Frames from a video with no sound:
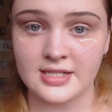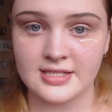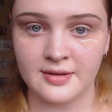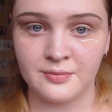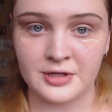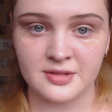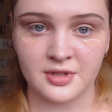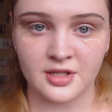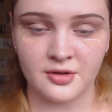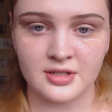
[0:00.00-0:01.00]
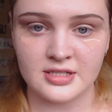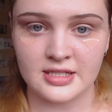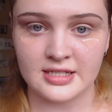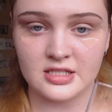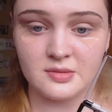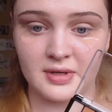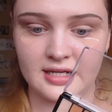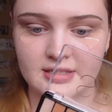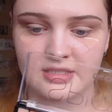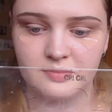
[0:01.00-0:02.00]
With that same brush, I'm going to go into the
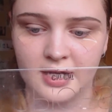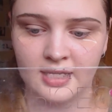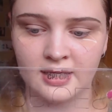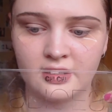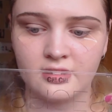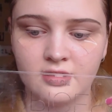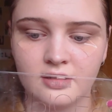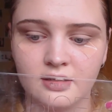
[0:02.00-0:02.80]
Spices palette,